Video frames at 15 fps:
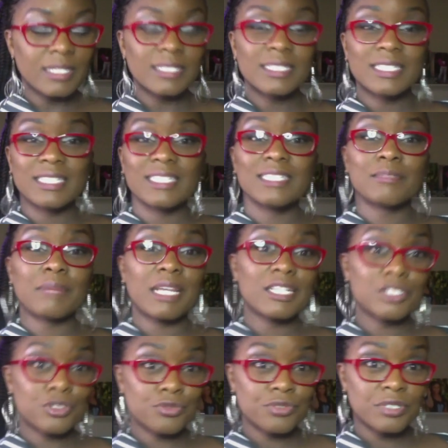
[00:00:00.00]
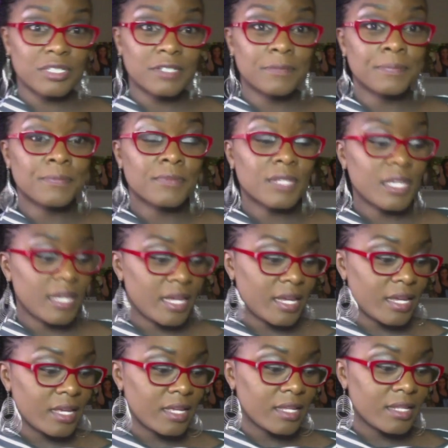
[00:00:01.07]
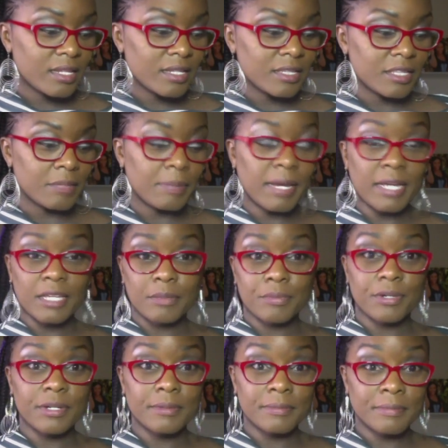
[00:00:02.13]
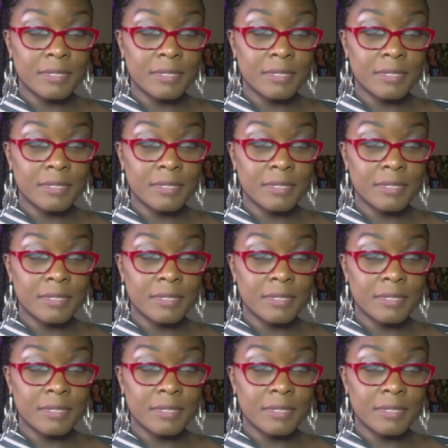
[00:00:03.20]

Teas Mastery and the Pocket Prep.